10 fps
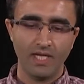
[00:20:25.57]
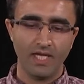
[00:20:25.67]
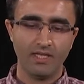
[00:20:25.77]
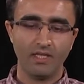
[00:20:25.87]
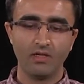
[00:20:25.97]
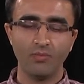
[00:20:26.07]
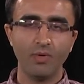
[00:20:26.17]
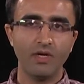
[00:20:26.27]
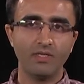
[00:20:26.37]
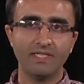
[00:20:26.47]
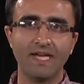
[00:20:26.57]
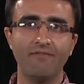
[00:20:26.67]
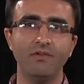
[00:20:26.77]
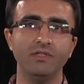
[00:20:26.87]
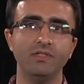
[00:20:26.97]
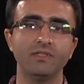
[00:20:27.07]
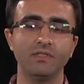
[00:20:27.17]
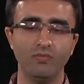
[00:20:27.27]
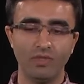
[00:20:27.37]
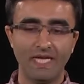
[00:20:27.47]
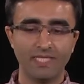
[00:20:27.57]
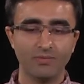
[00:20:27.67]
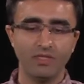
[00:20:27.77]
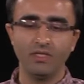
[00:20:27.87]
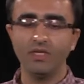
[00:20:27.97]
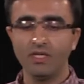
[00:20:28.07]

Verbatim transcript: and then compare these averages, would that be